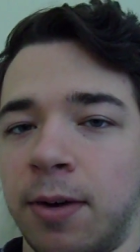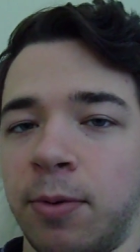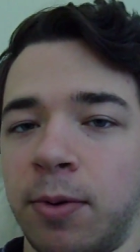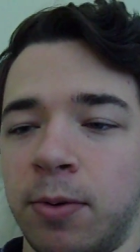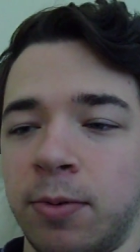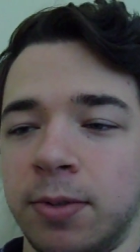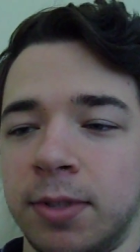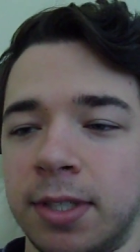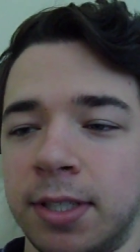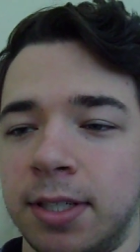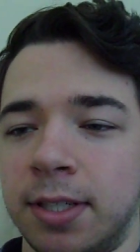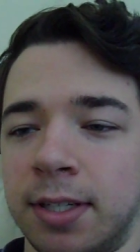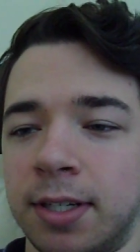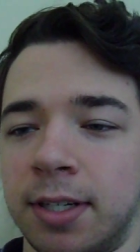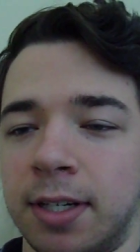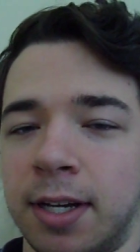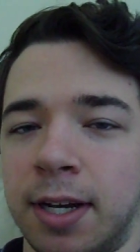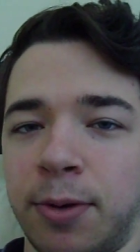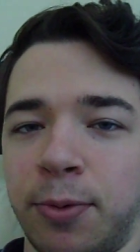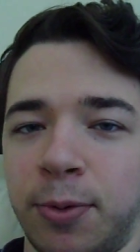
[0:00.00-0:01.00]
I won't
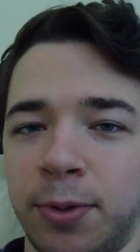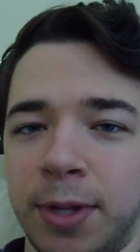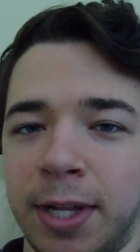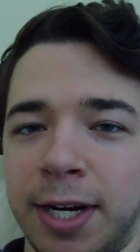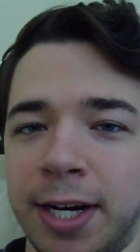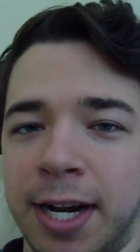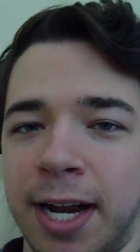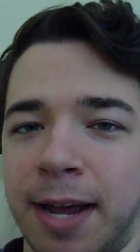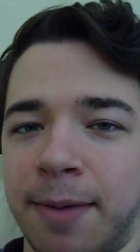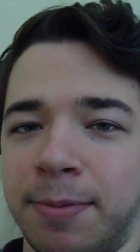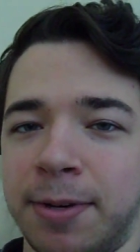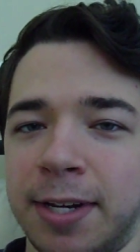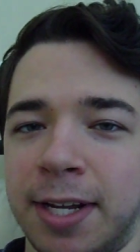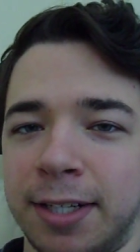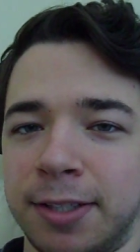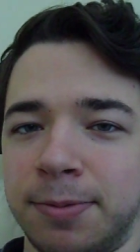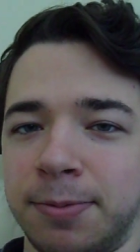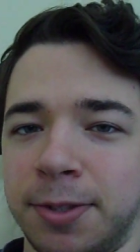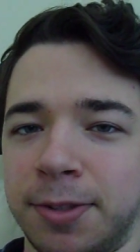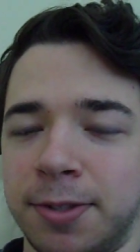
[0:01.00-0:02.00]
I won't let it happen
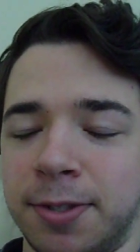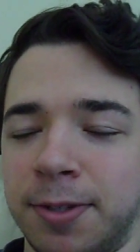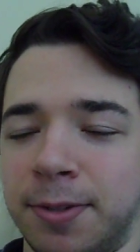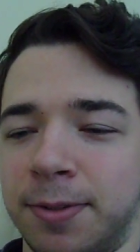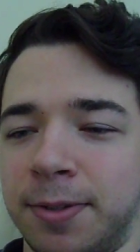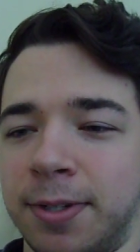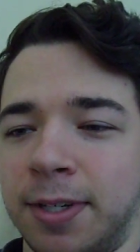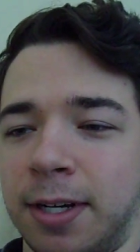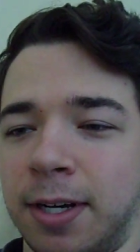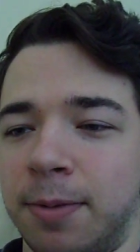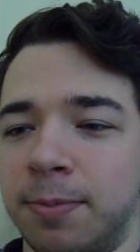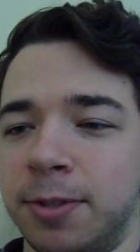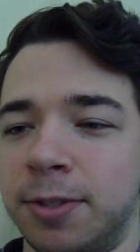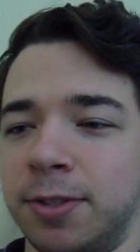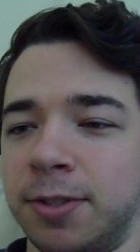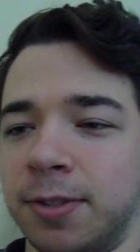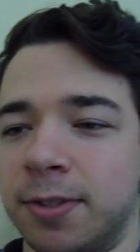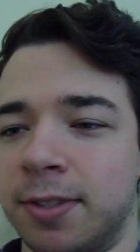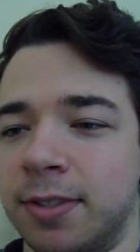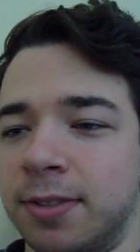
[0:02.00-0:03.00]
next month though. I'll
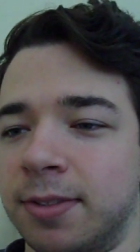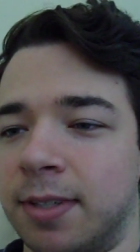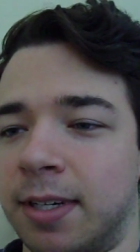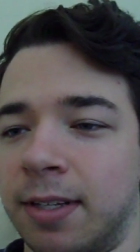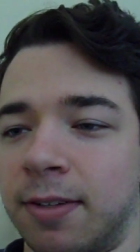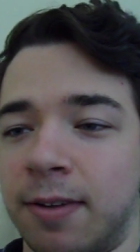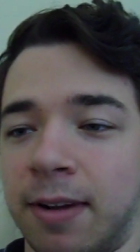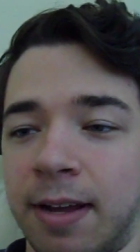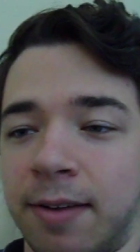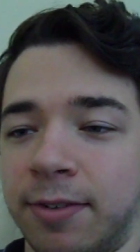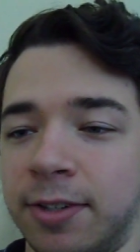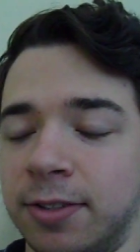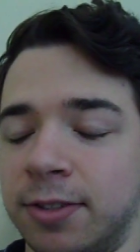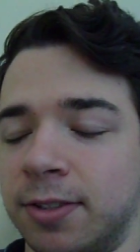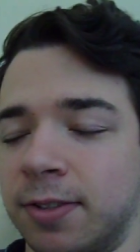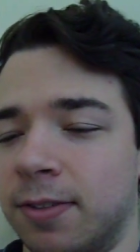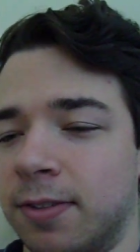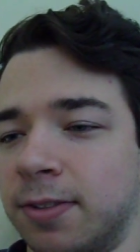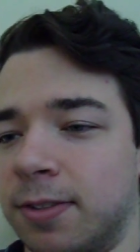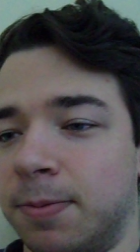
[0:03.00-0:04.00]
be sure to either have an
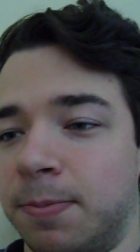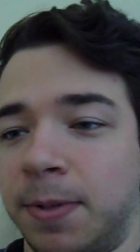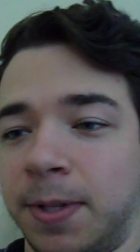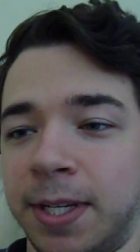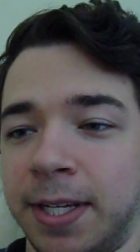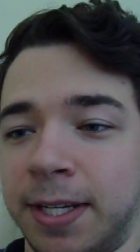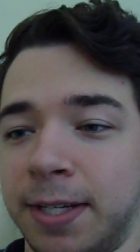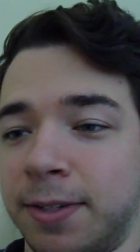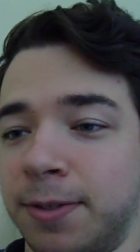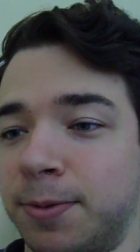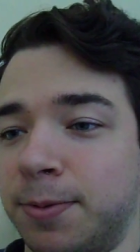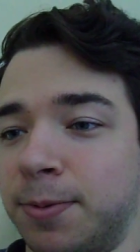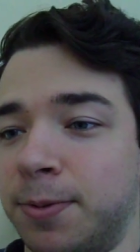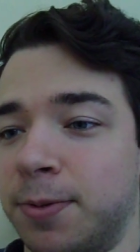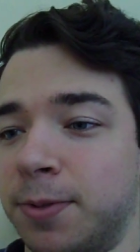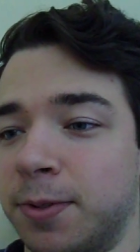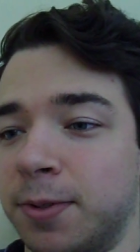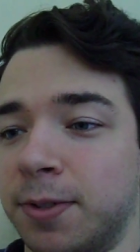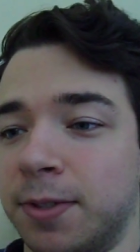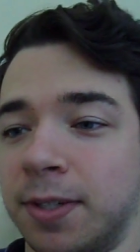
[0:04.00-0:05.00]
insurance plan
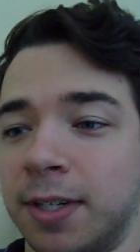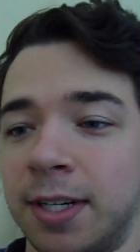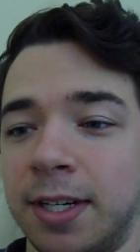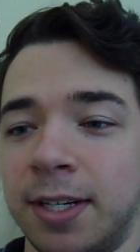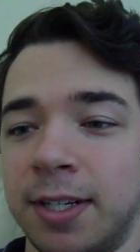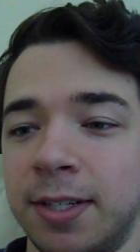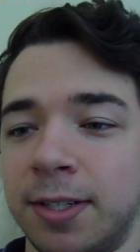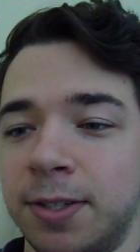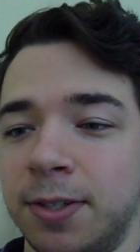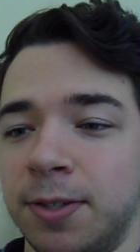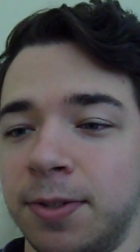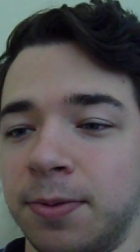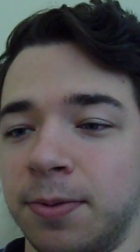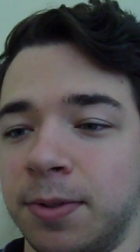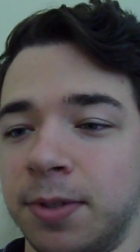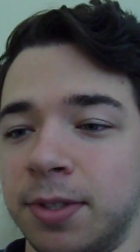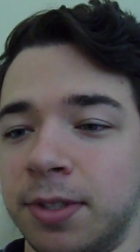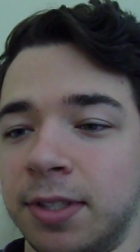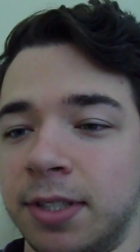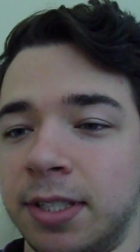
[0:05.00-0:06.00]
or
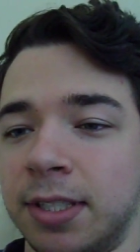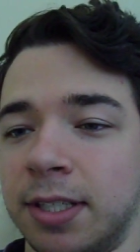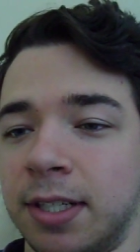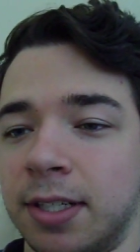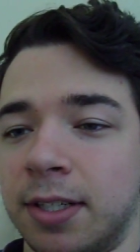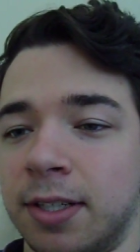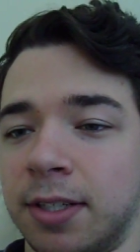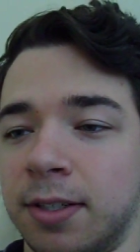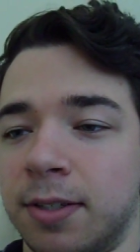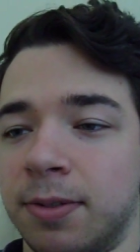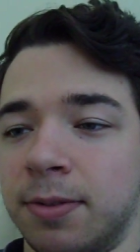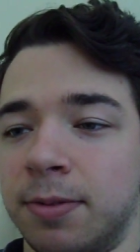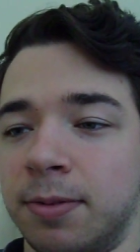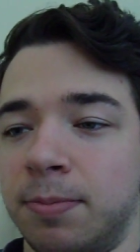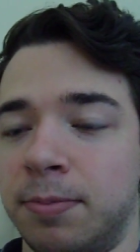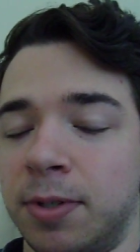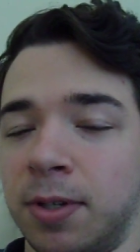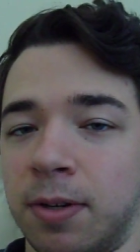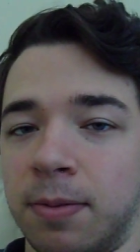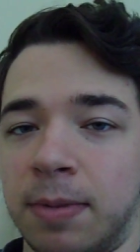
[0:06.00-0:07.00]
really uh,
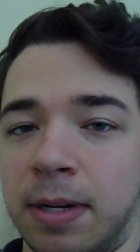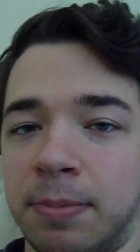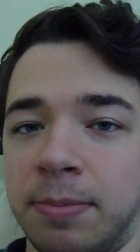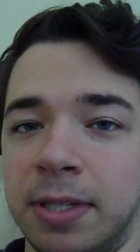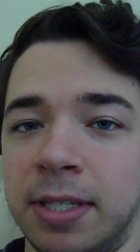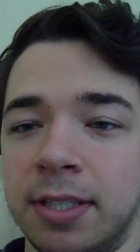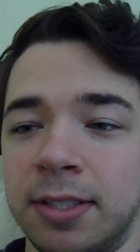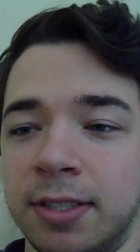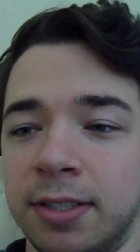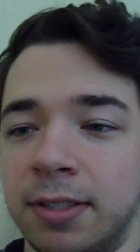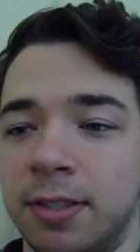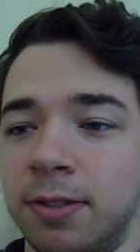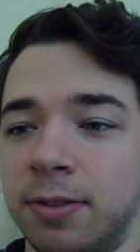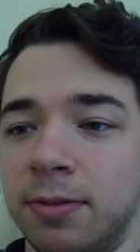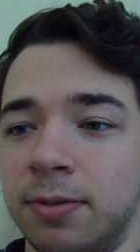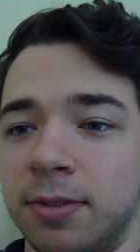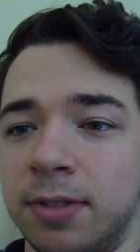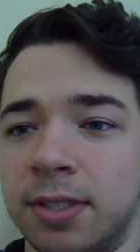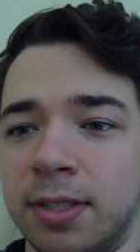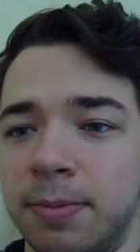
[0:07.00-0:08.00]
be on my p's and
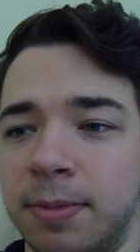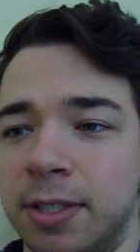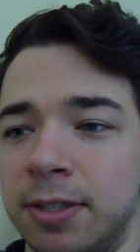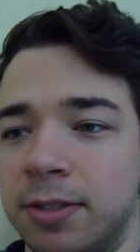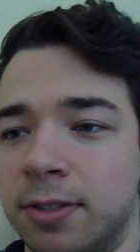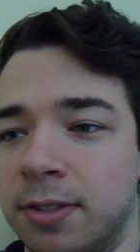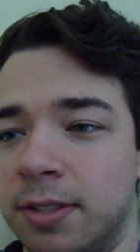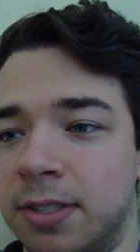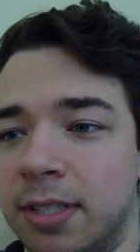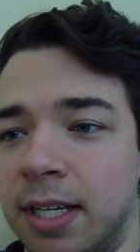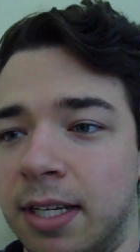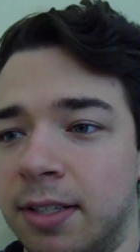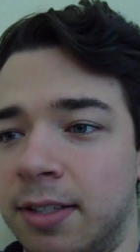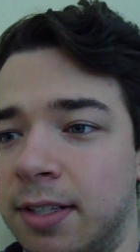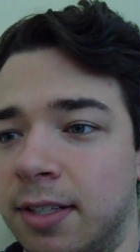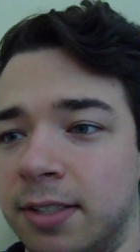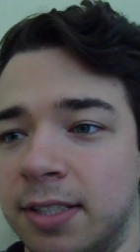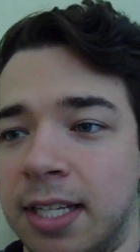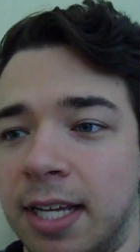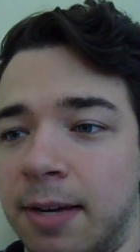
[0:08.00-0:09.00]
q's to make sure this ha
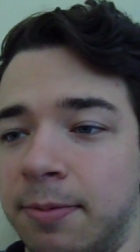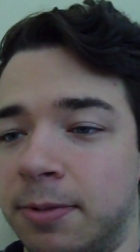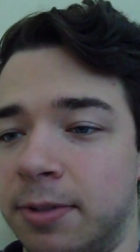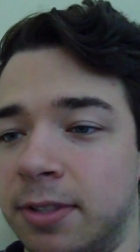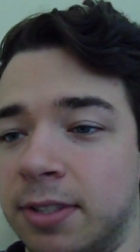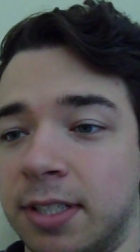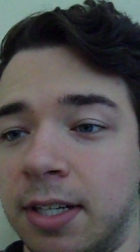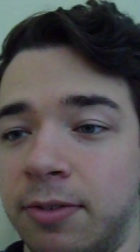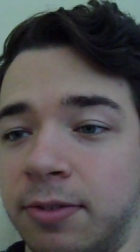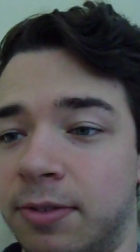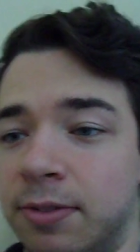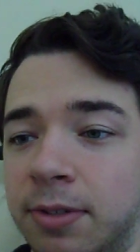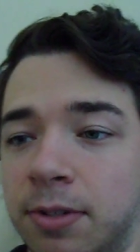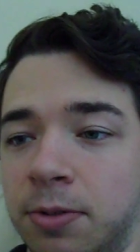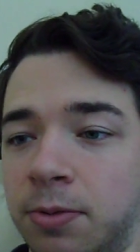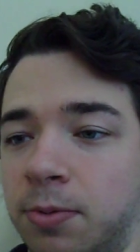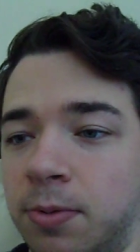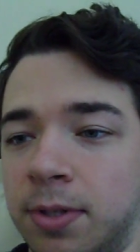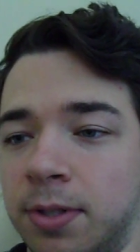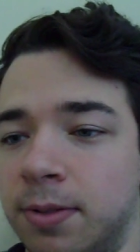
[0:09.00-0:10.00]
doesn't happen because I don't
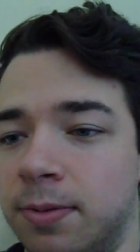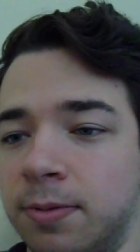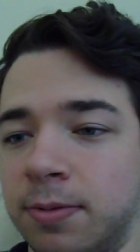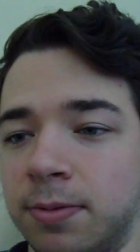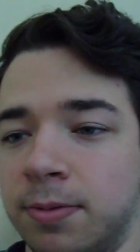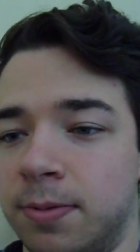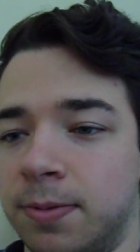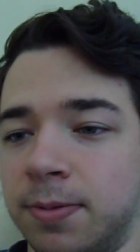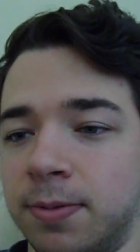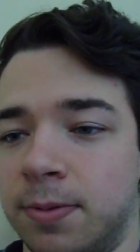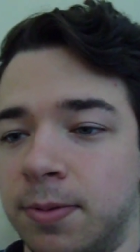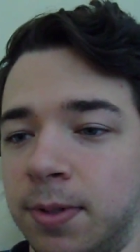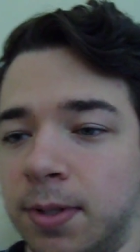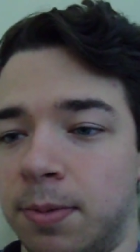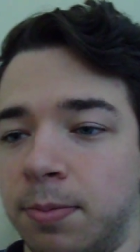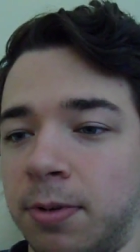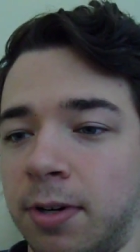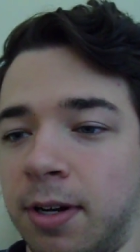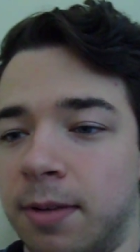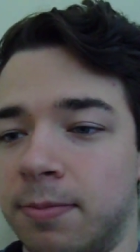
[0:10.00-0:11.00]
even know what
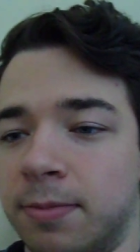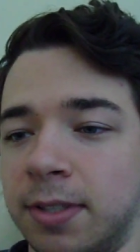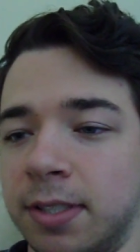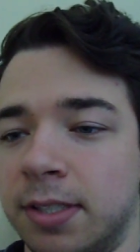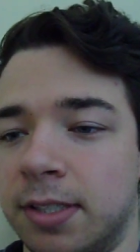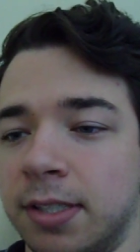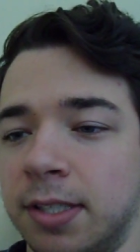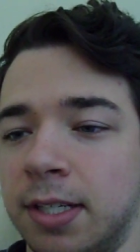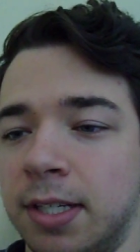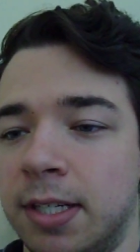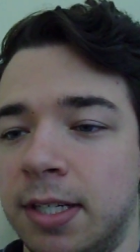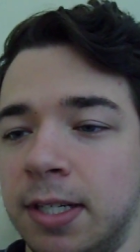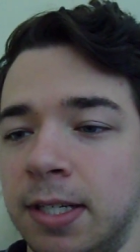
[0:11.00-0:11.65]
what the problem is.